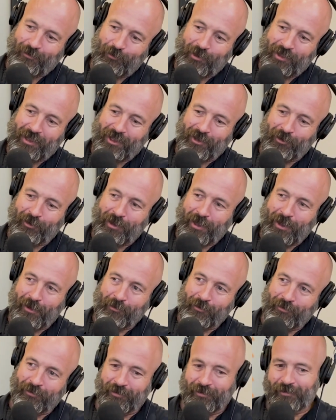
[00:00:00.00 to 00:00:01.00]
let you
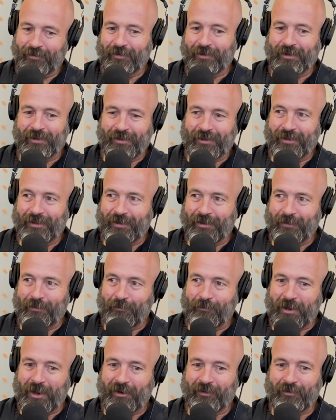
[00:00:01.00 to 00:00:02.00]
go and
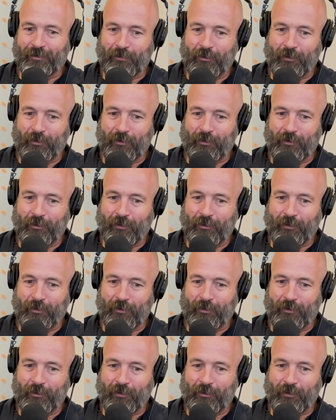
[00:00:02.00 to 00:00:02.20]
manage the